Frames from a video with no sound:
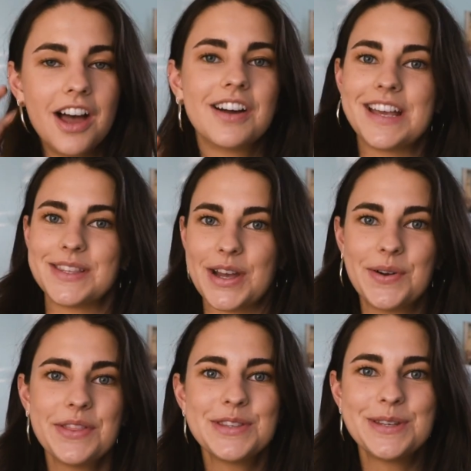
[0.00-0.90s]
Okay, so I
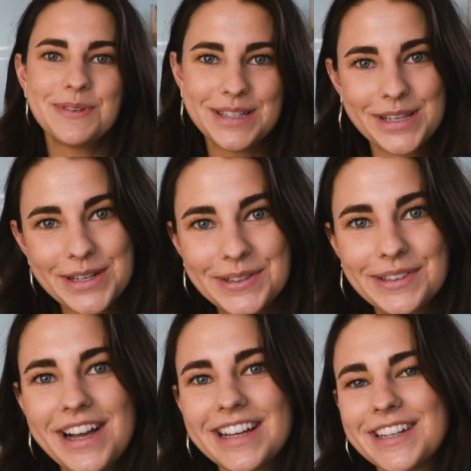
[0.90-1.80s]
don't want this to be too
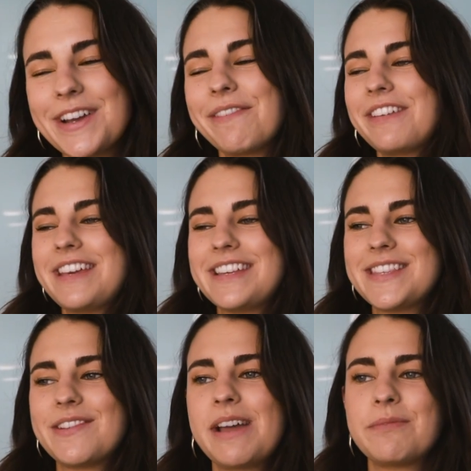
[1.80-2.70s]
long and rambly,
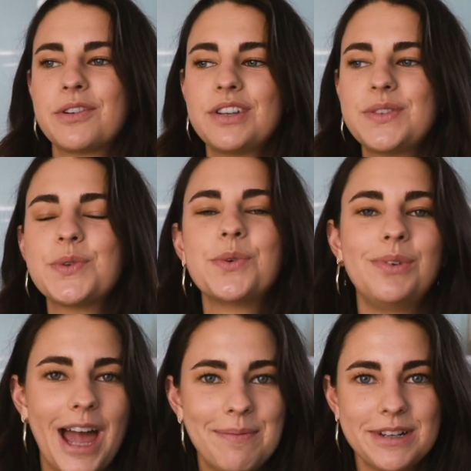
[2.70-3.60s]
so I'm going to
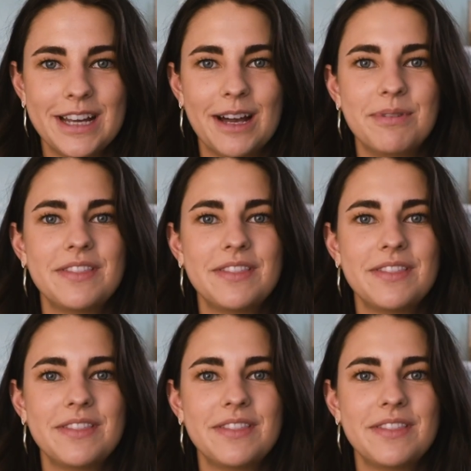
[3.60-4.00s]
wrap it up.